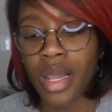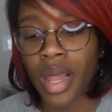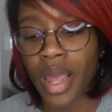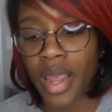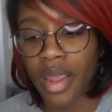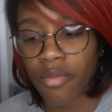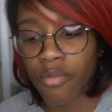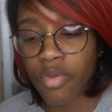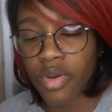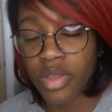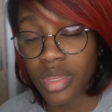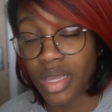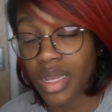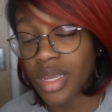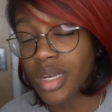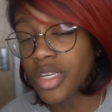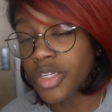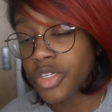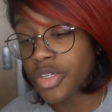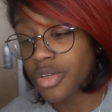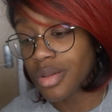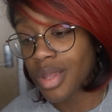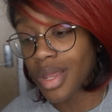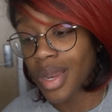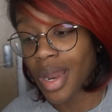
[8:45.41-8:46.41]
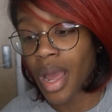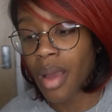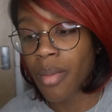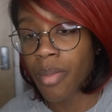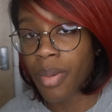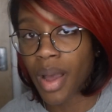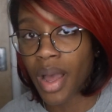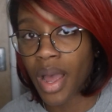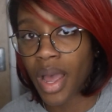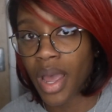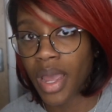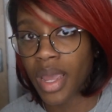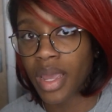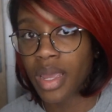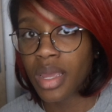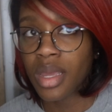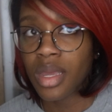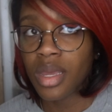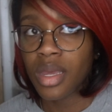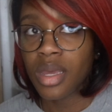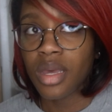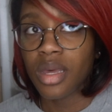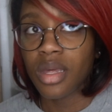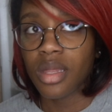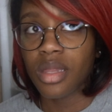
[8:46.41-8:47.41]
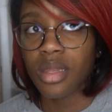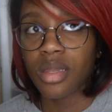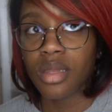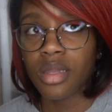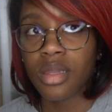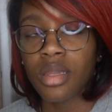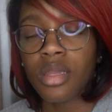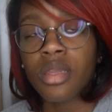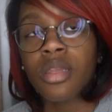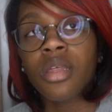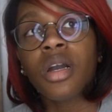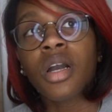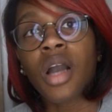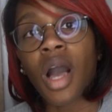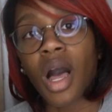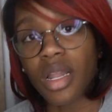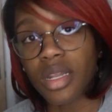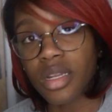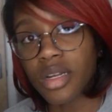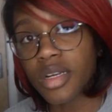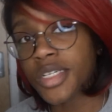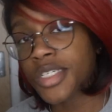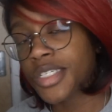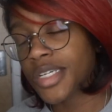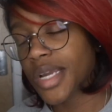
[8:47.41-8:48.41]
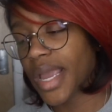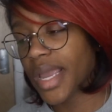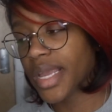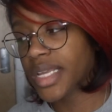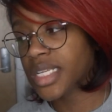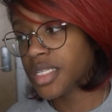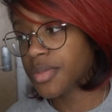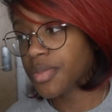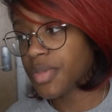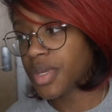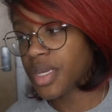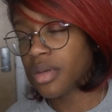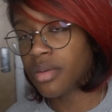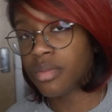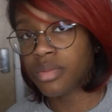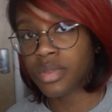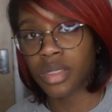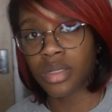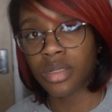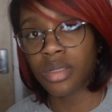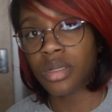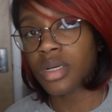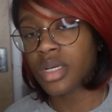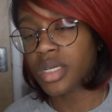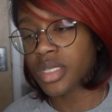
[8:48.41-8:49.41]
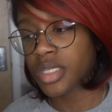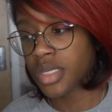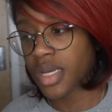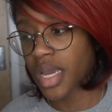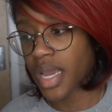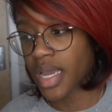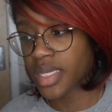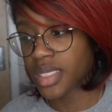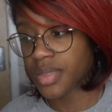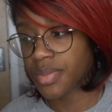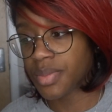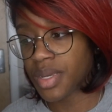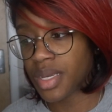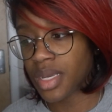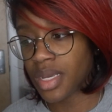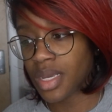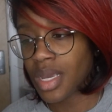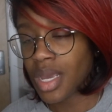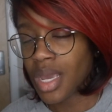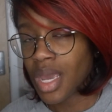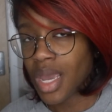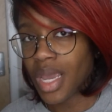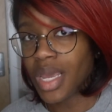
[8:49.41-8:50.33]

Like with any shoe that I buy, the color attracts me, the look attracts me,